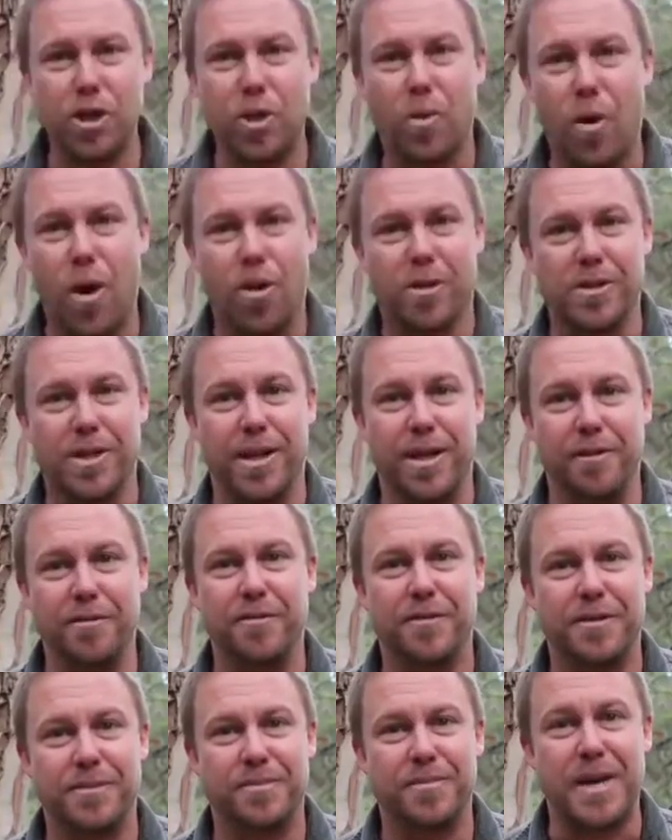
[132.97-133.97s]
quolls
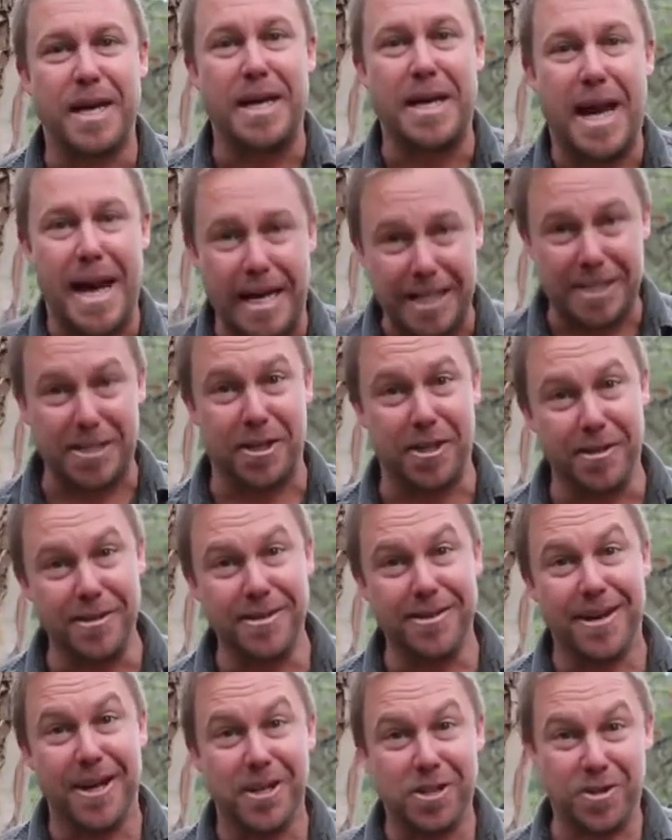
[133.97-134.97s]
live in eastern
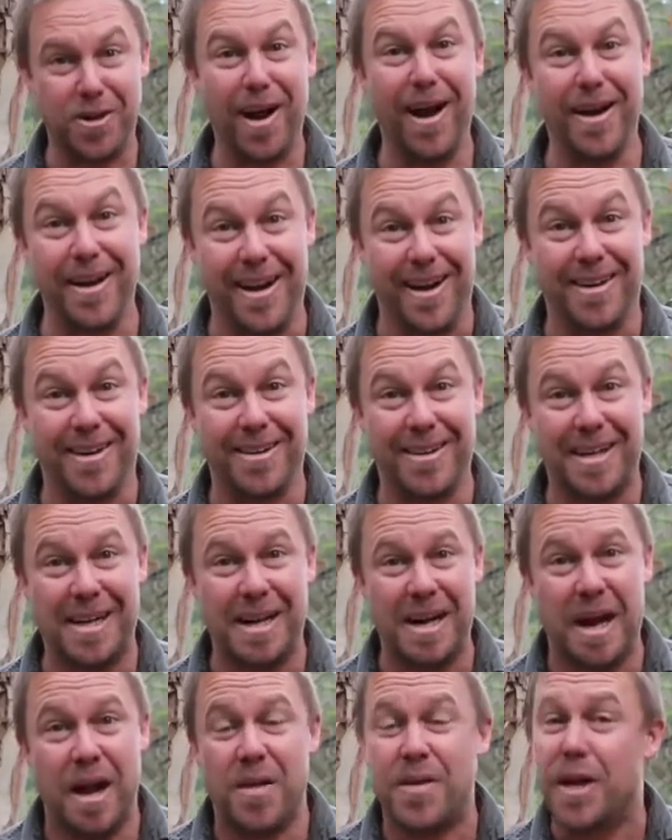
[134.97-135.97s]
Australia.
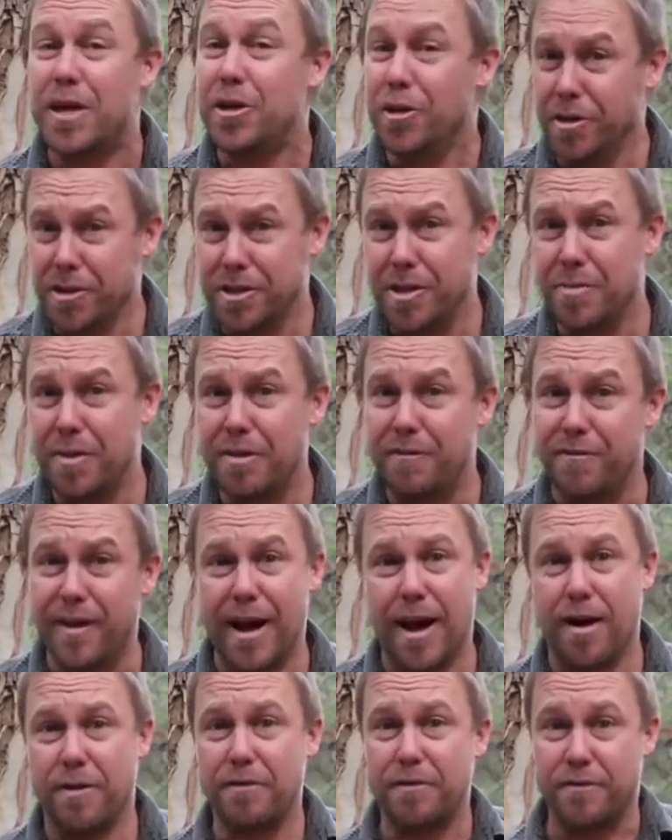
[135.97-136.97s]
They used to be
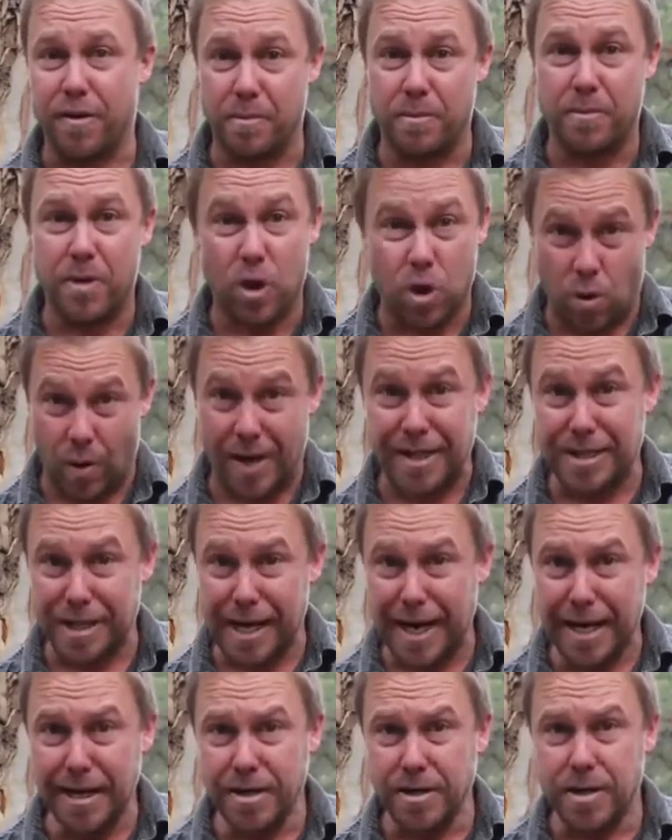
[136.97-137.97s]
found from
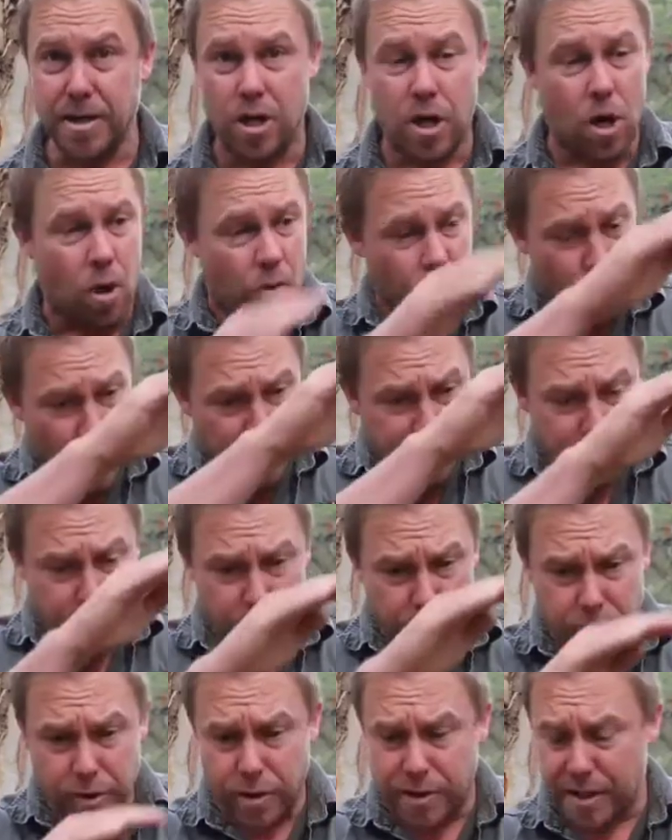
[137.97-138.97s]
Queensland, right
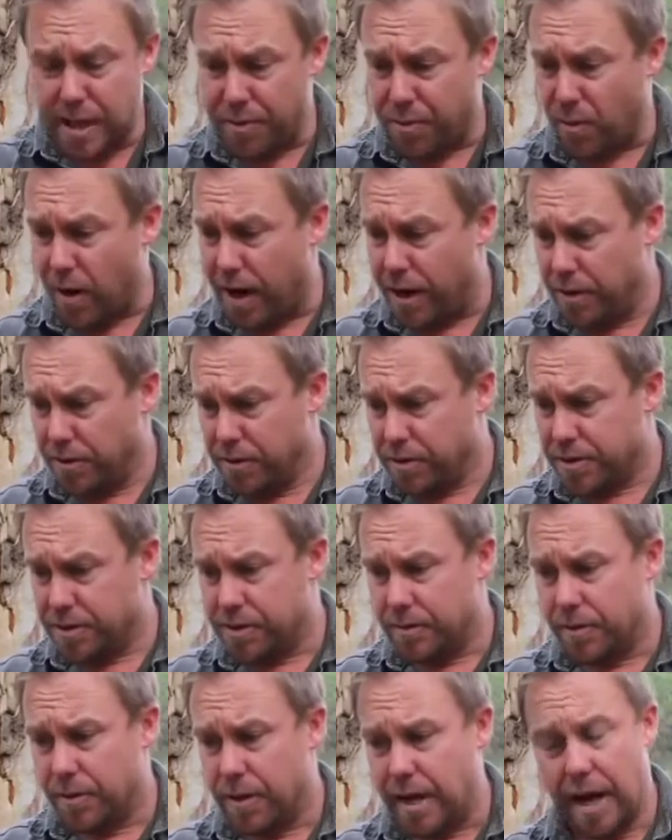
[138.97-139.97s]
through New South Wales
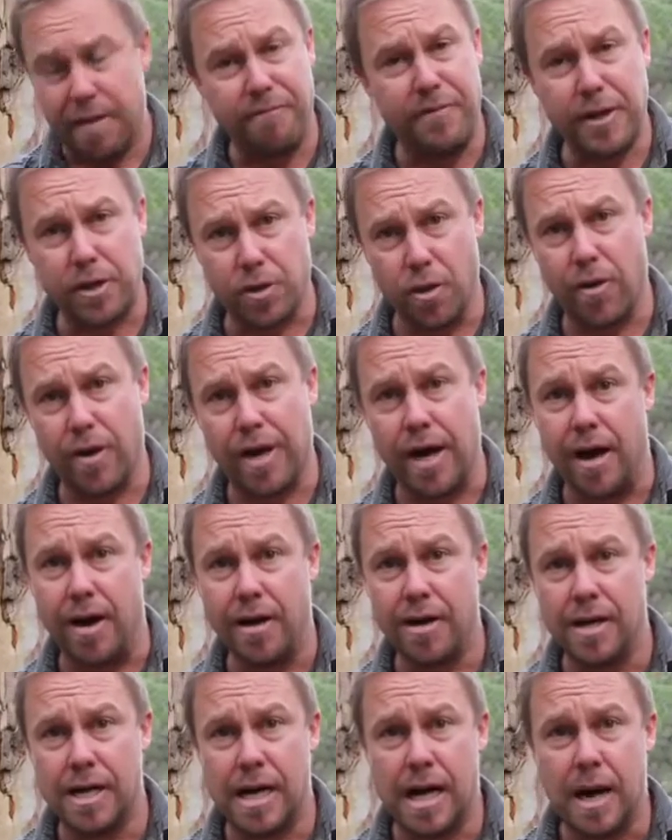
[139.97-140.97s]
and Victoria,
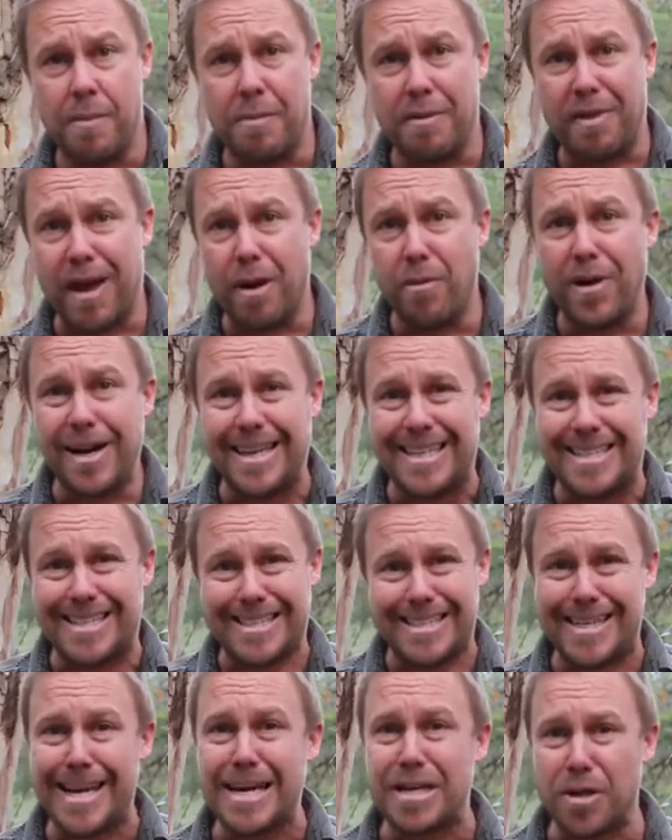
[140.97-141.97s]
but they went
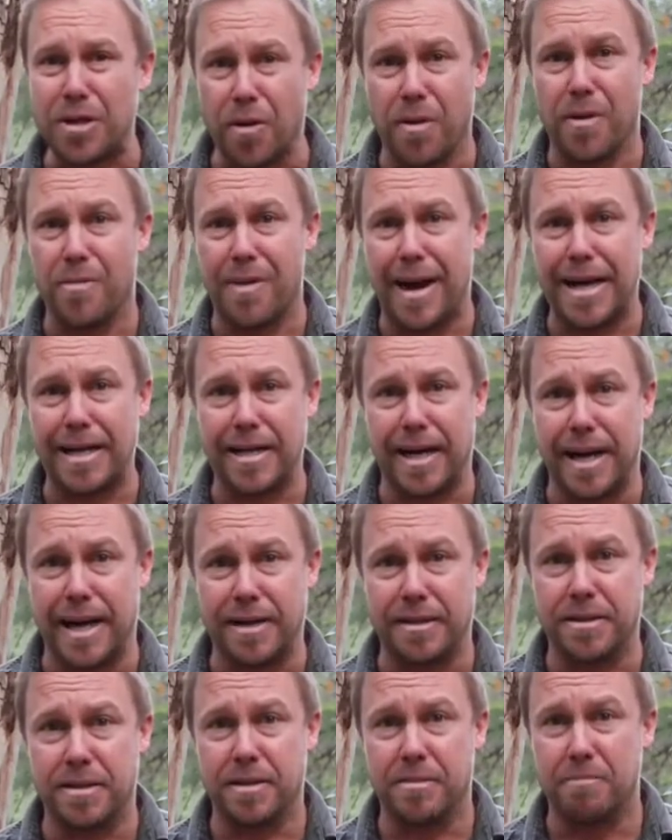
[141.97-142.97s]
extinct on the
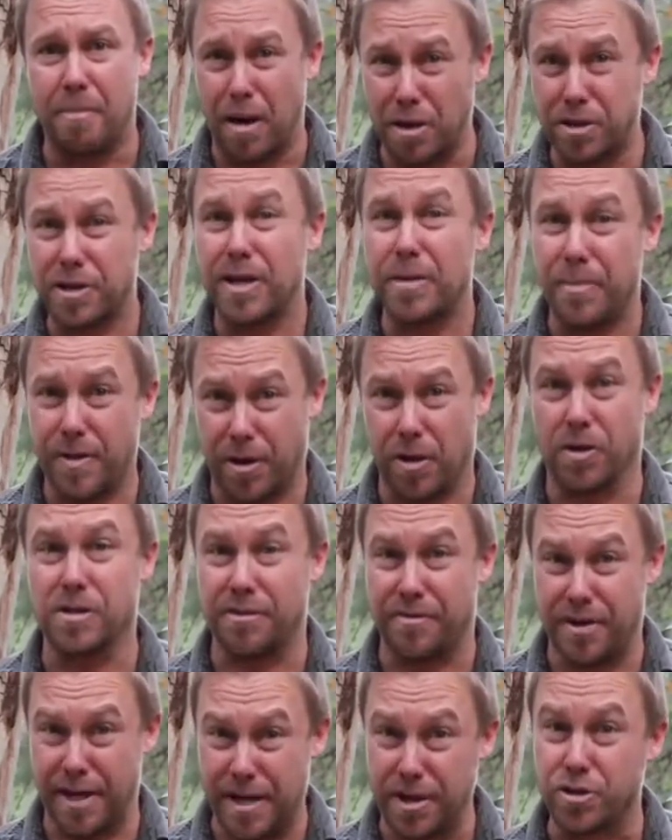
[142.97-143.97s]
mainland, mostly because
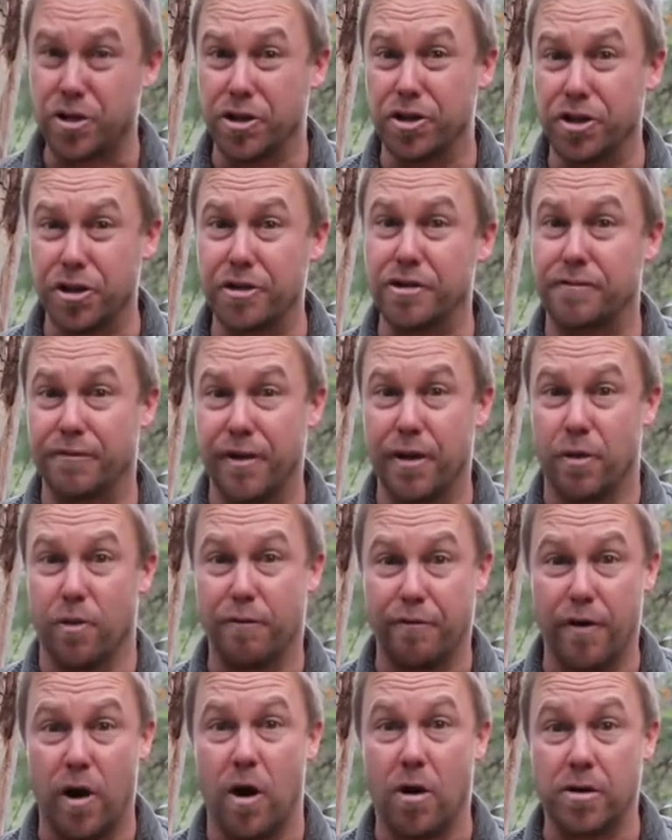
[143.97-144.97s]
of the introduced feral
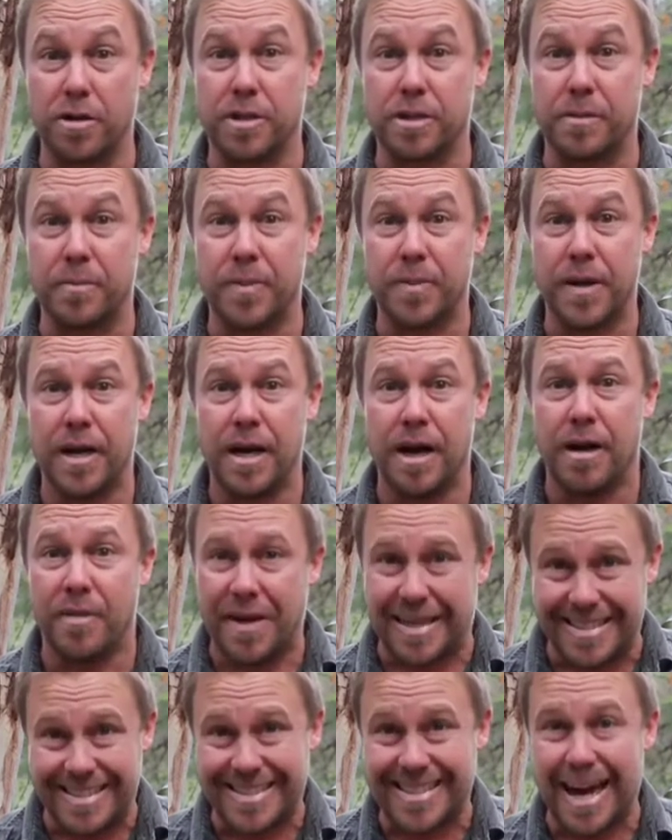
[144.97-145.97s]
fox.
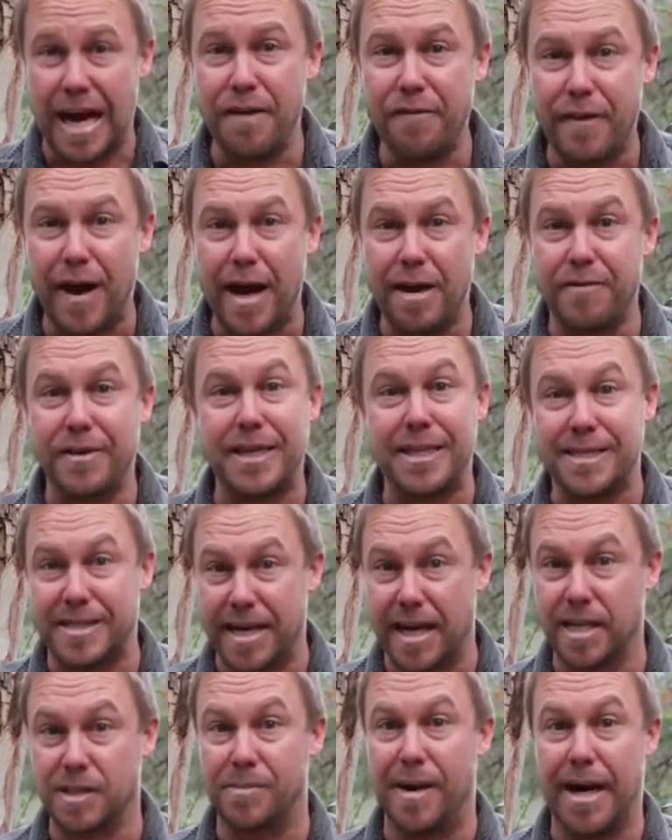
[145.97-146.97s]
Their safe haven is
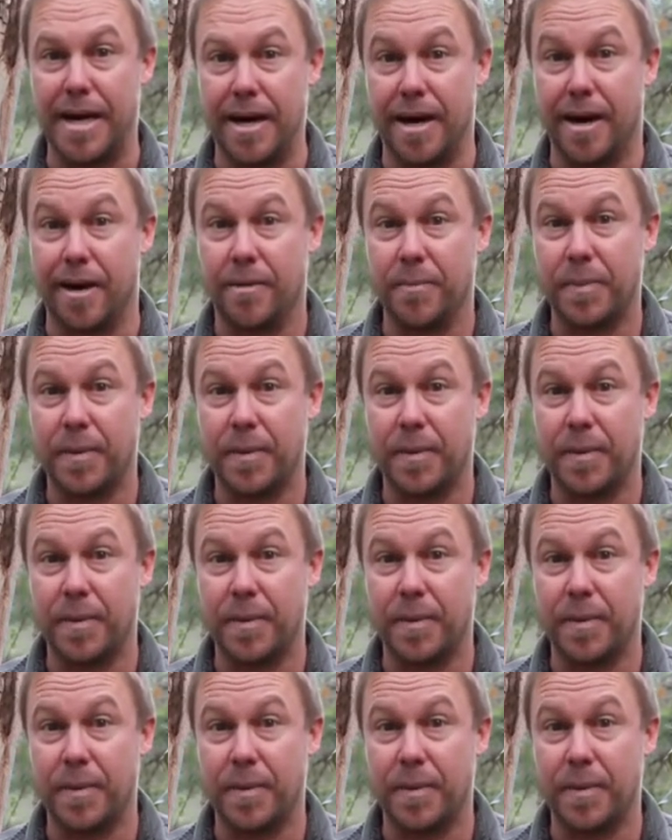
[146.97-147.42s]
Tasmania,